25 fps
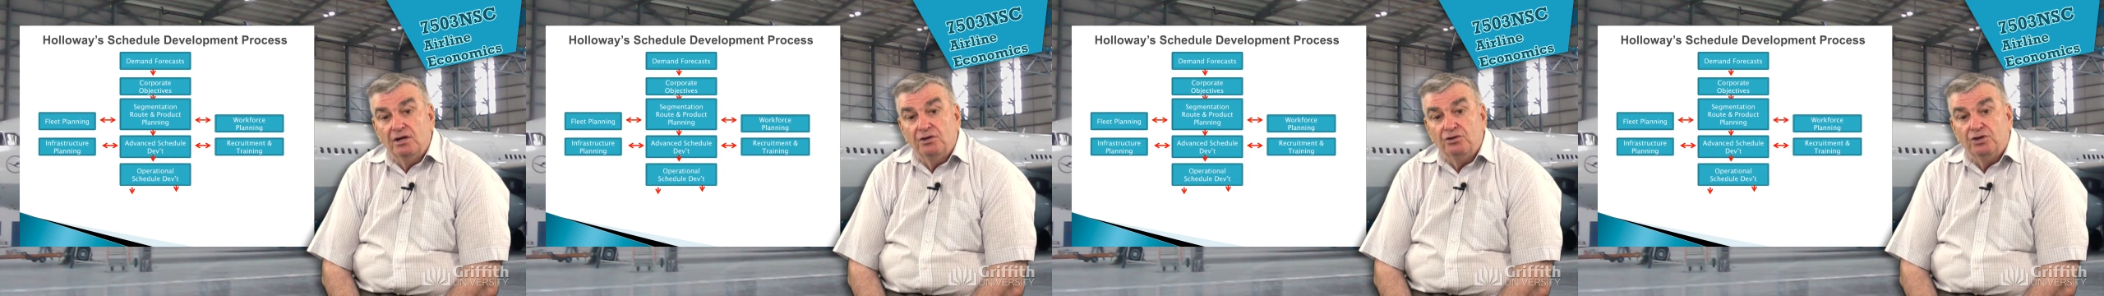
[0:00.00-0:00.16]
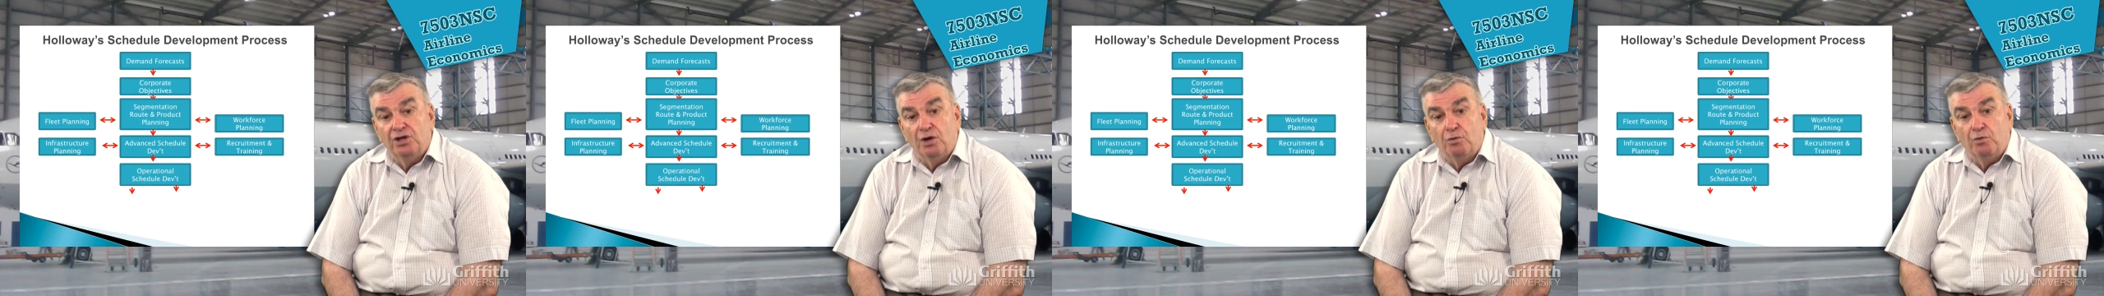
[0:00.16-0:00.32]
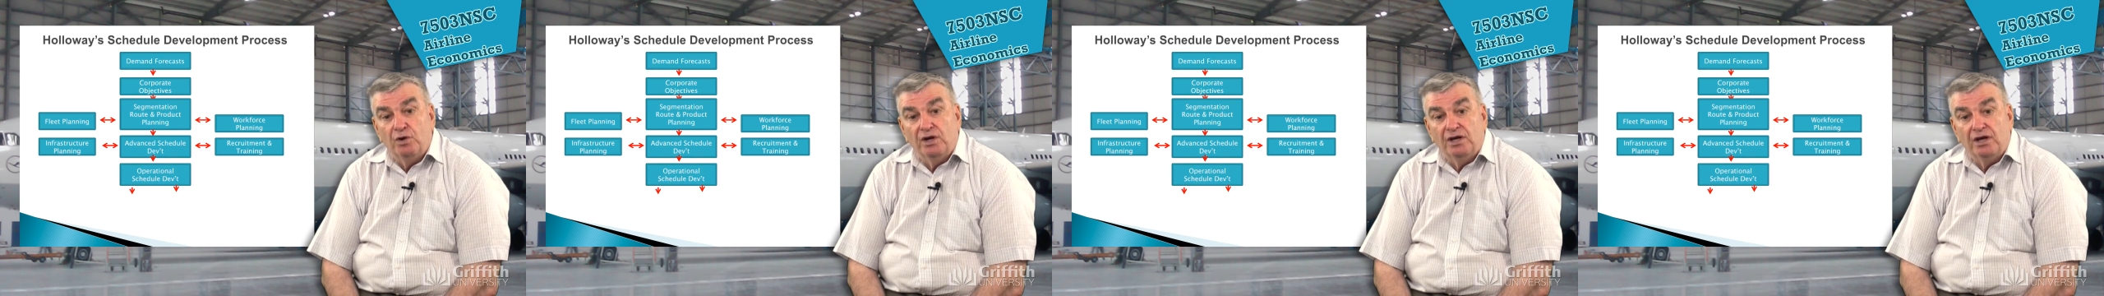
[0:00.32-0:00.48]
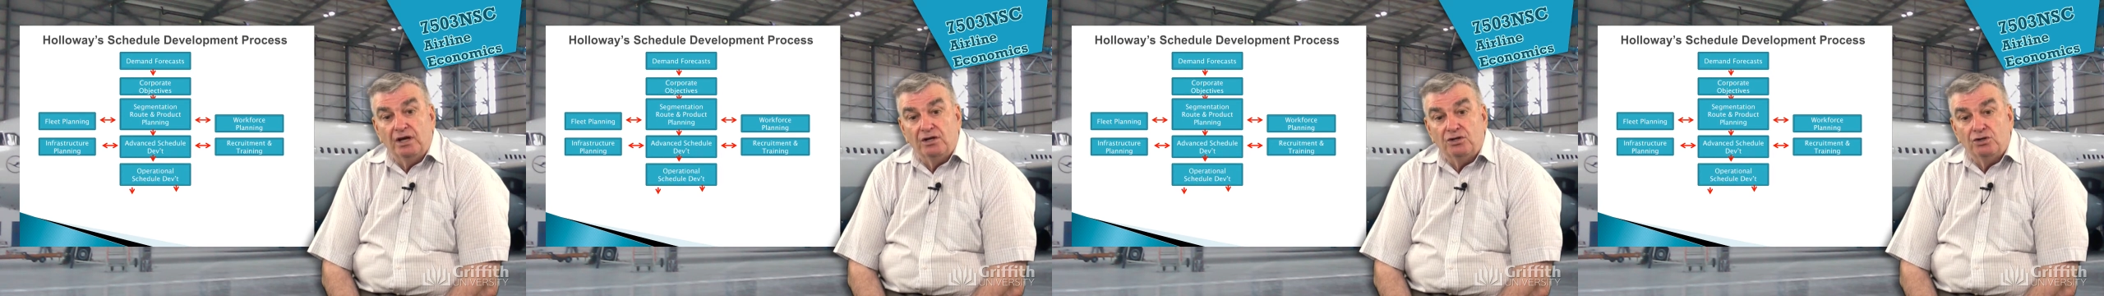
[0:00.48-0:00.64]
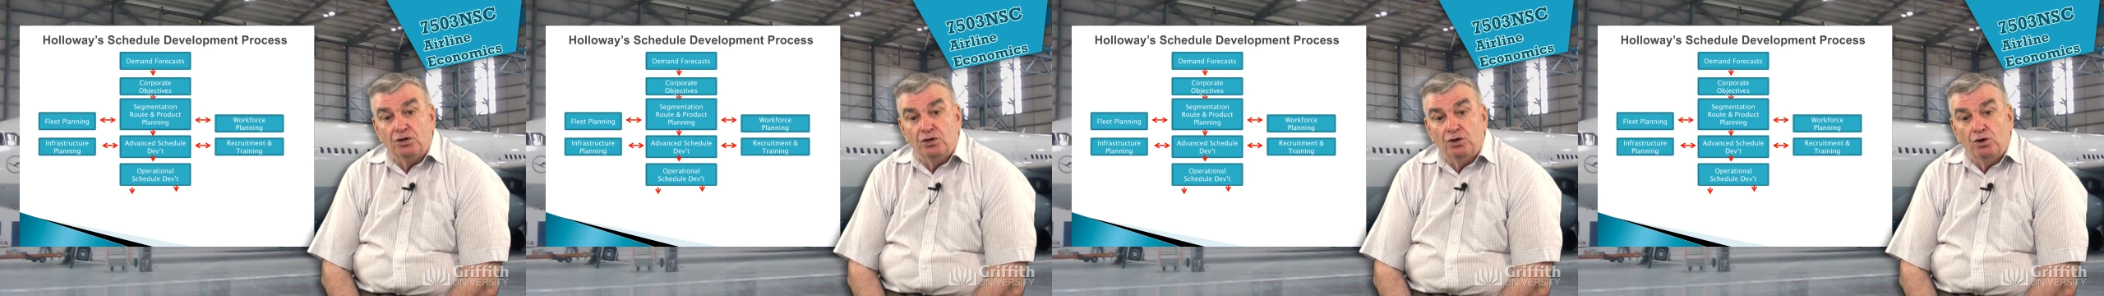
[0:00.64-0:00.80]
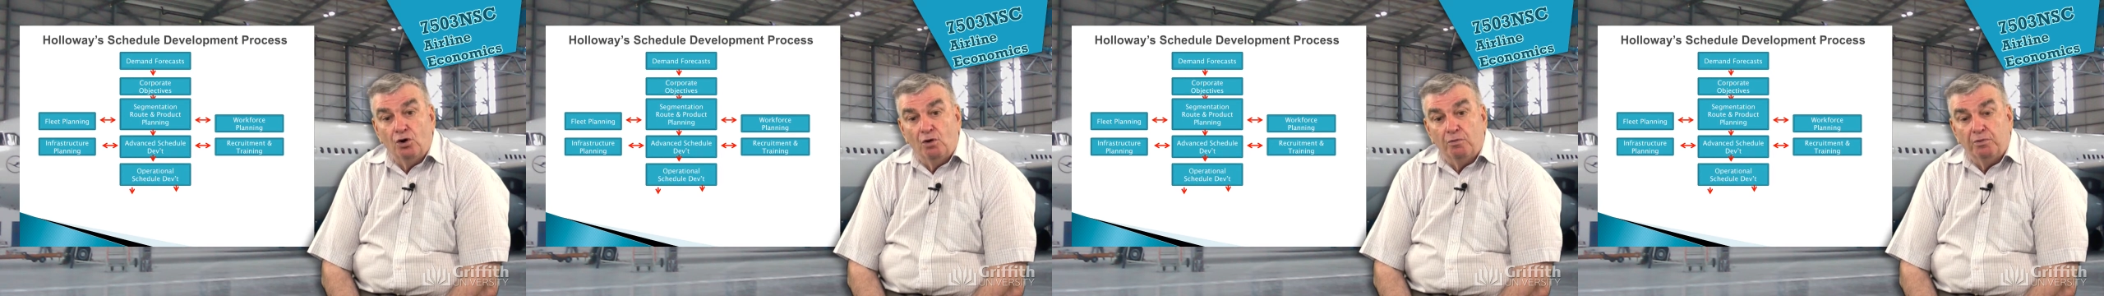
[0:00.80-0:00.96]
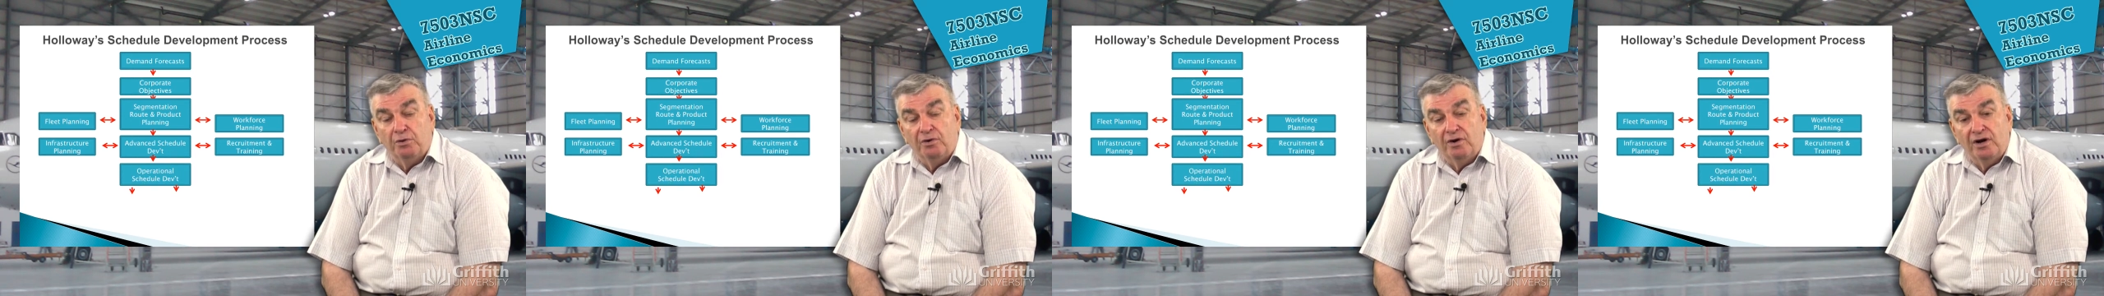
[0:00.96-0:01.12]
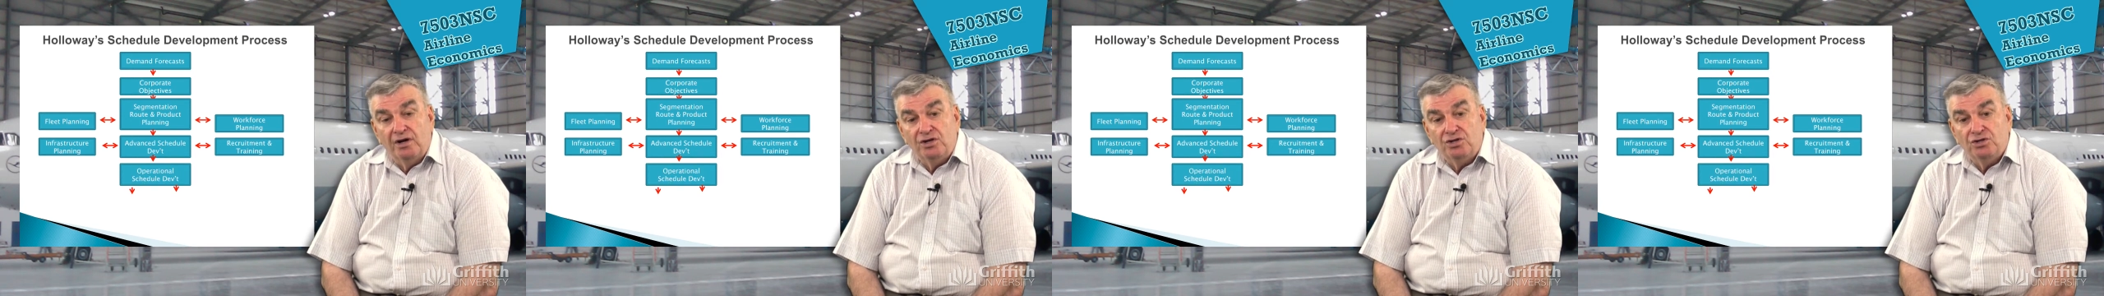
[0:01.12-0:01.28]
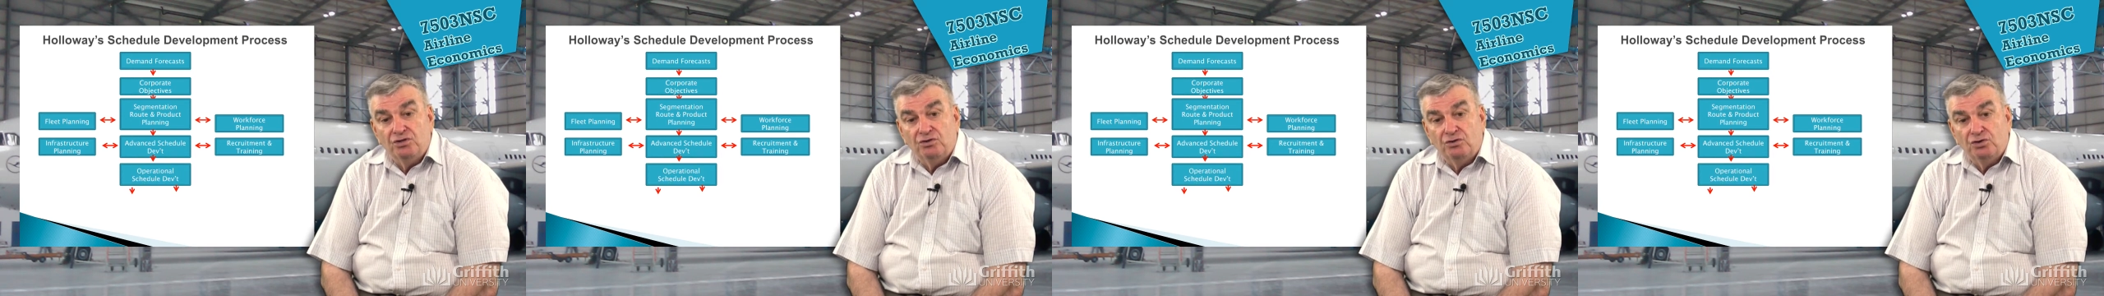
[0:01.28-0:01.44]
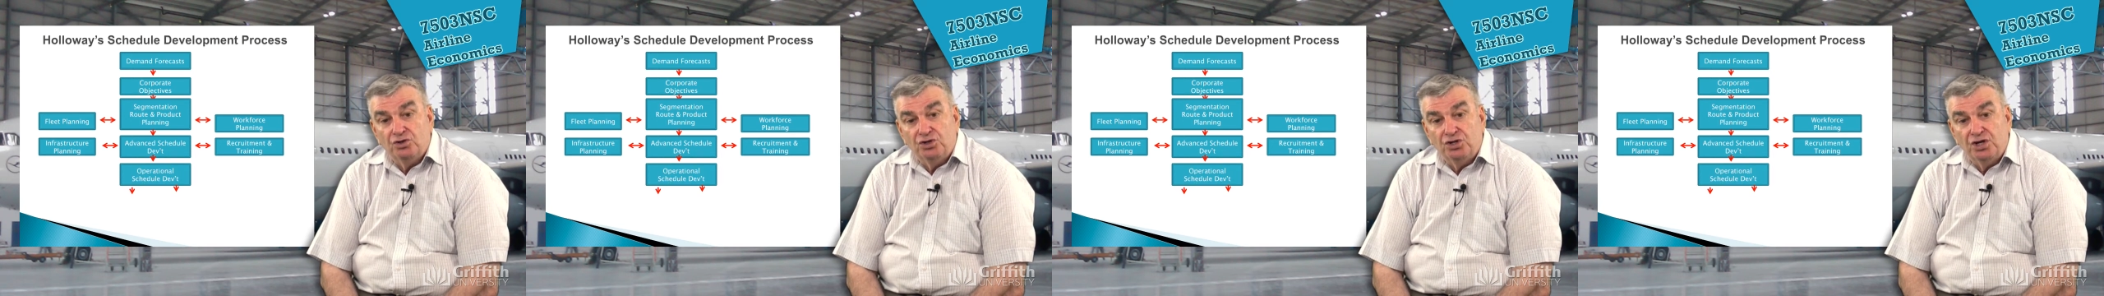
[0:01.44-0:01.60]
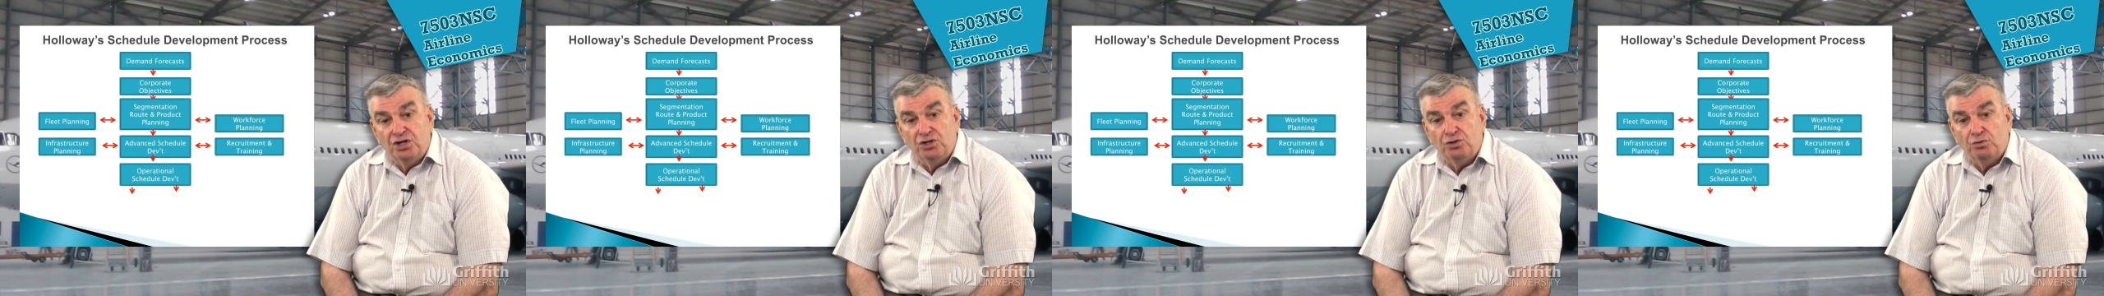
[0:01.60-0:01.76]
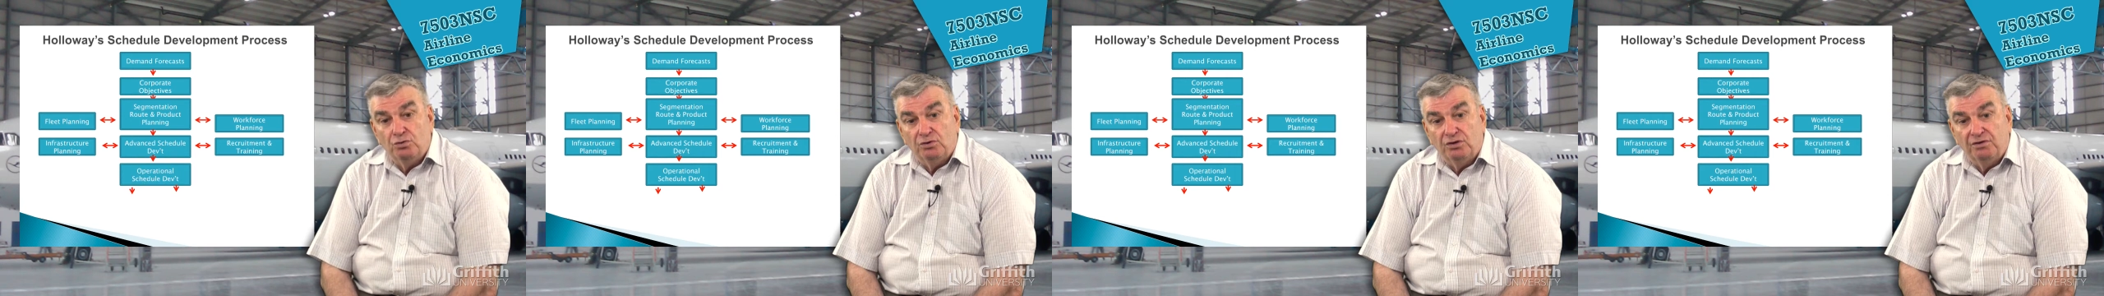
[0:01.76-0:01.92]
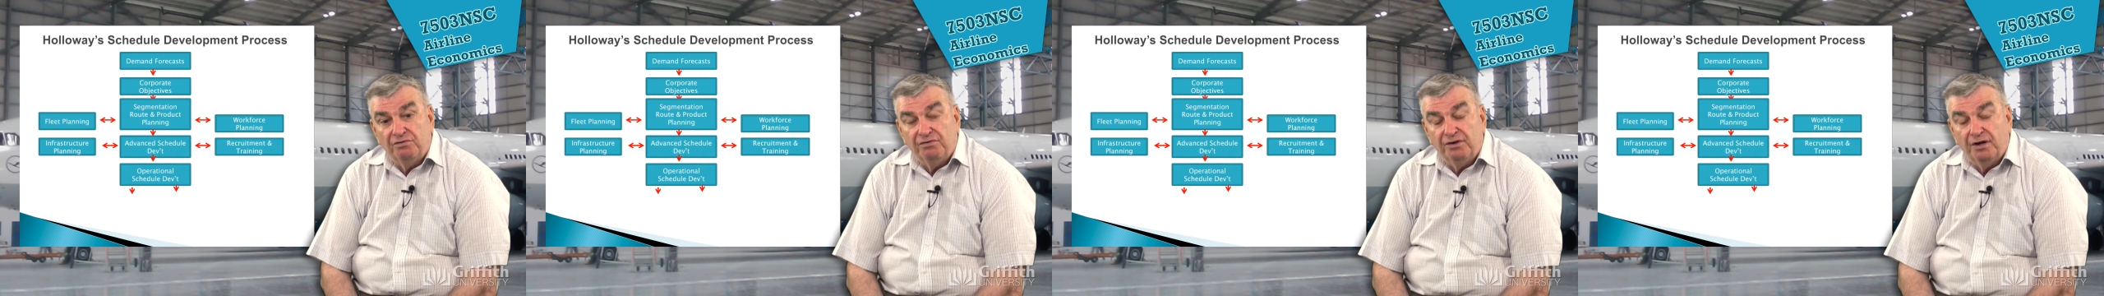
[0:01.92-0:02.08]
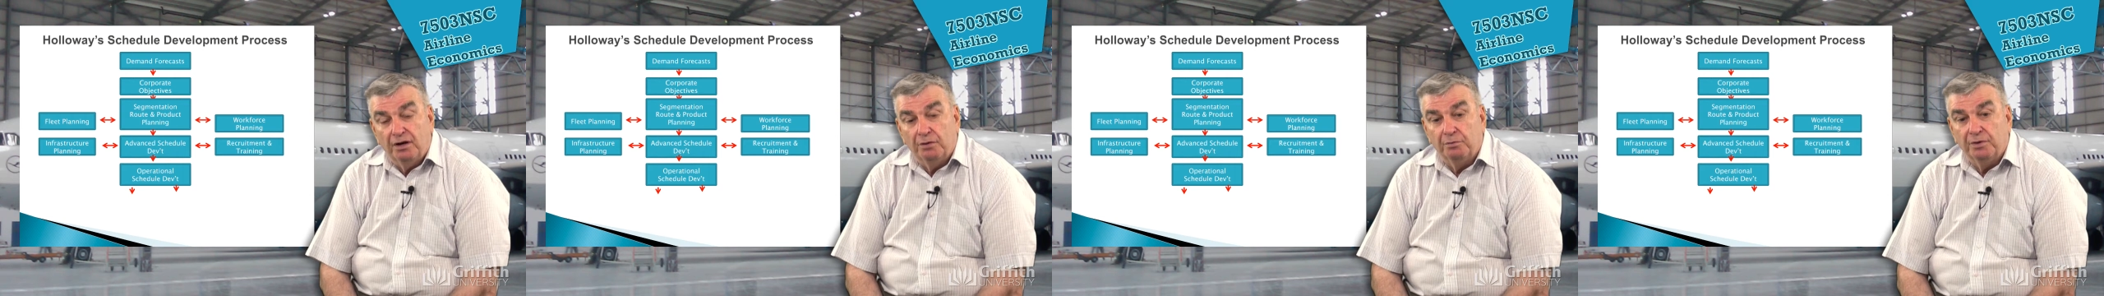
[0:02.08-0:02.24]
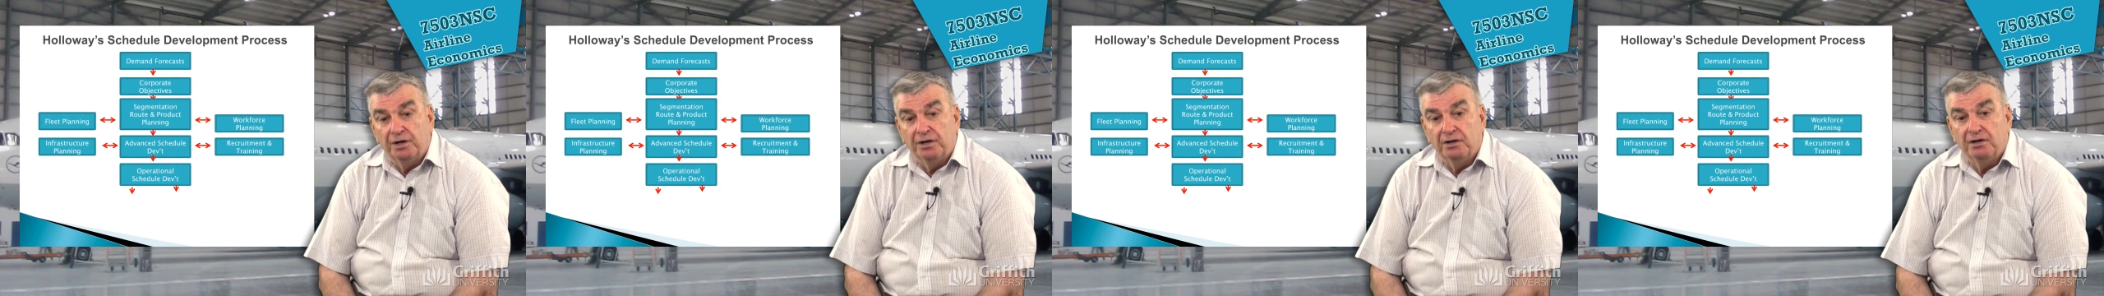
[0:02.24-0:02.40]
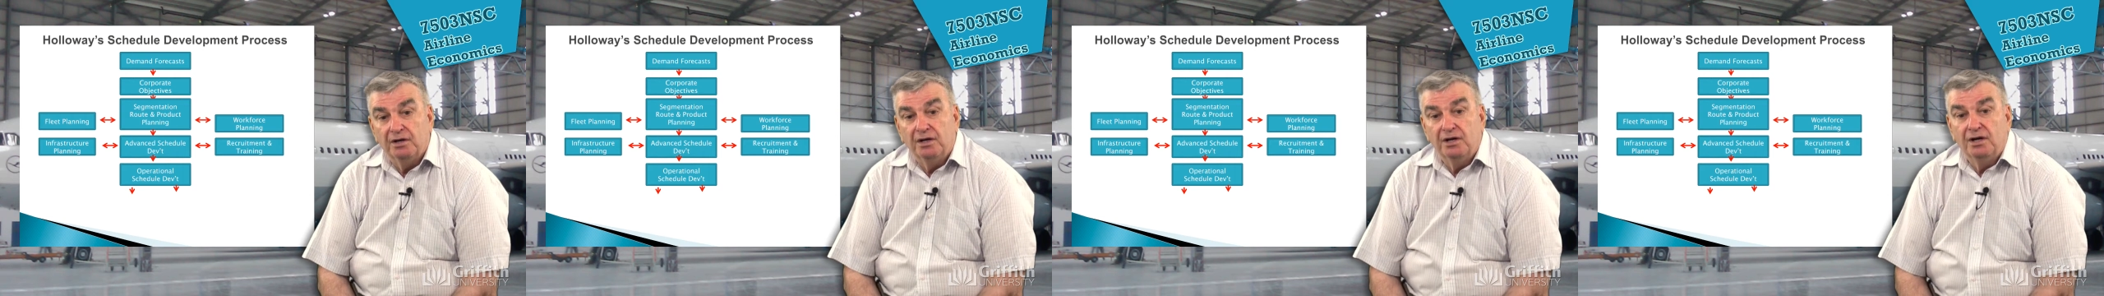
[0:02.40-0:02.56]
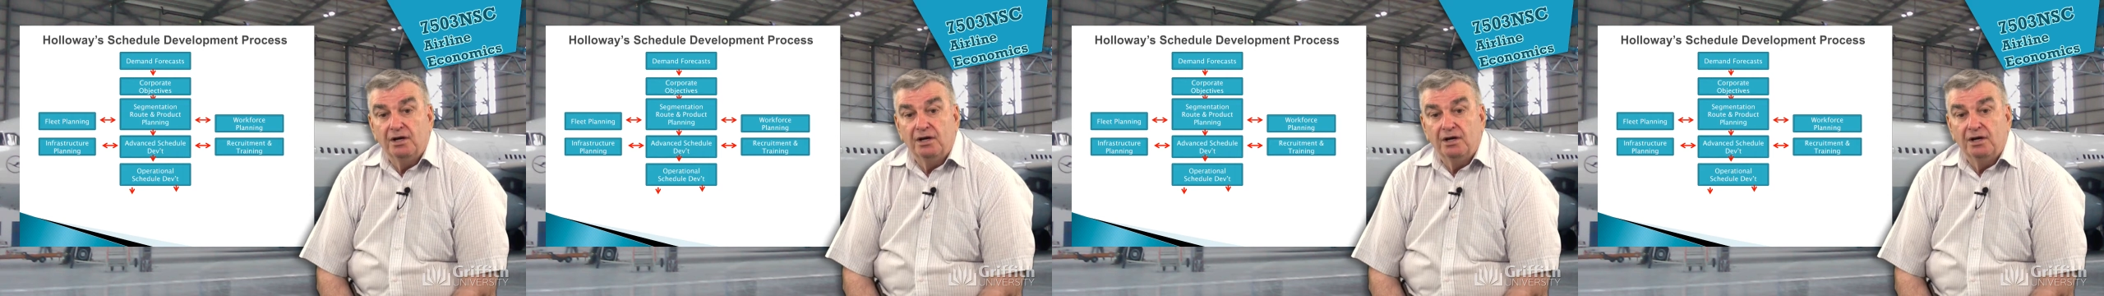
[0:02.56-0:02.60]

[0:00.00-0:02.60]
Then we get to the operational schedule development.